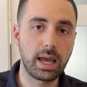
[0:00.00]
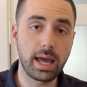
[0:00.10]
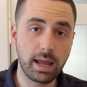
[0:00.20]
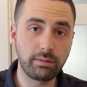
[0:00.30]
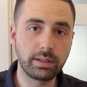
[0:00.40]

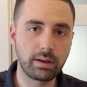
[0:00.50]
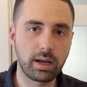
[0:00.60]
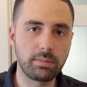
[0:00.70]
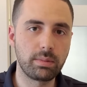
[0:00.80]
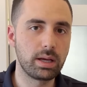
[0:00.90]
and every
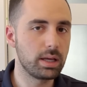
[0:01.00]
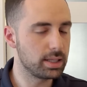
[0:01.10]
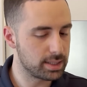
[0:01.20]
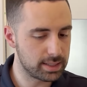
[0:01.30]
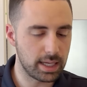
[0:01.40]
time
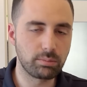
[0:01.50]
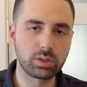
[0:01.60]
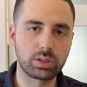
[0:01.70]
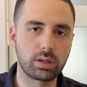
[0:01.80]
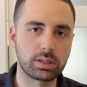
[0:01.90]
the same
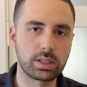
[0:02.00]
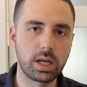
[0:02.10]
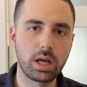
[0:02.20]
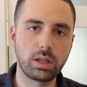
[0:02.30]
results.